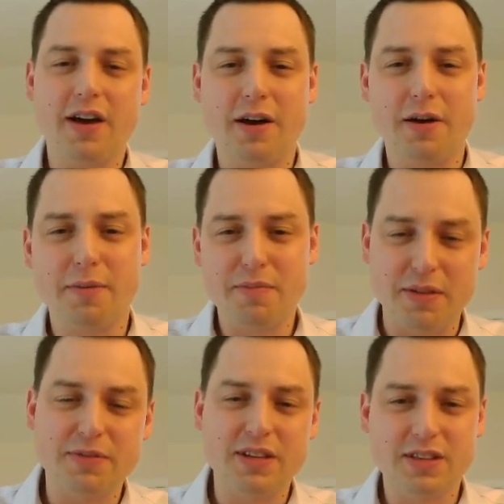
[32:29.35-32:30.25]

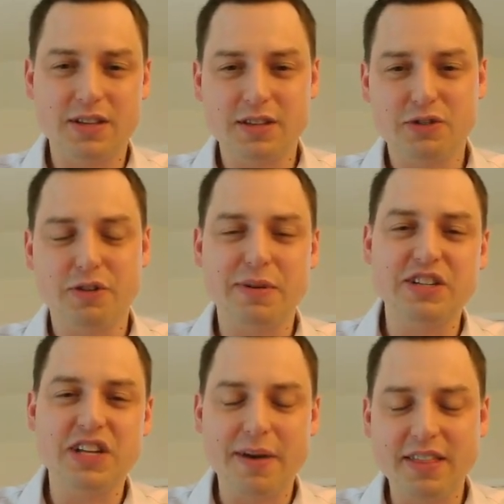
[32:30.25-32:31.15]
the sort of
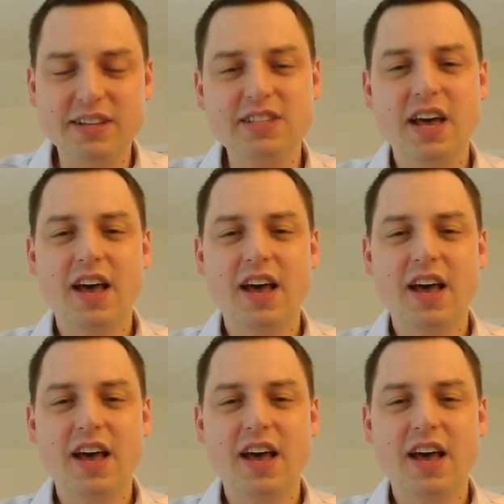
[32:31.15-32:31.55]
PGD methods,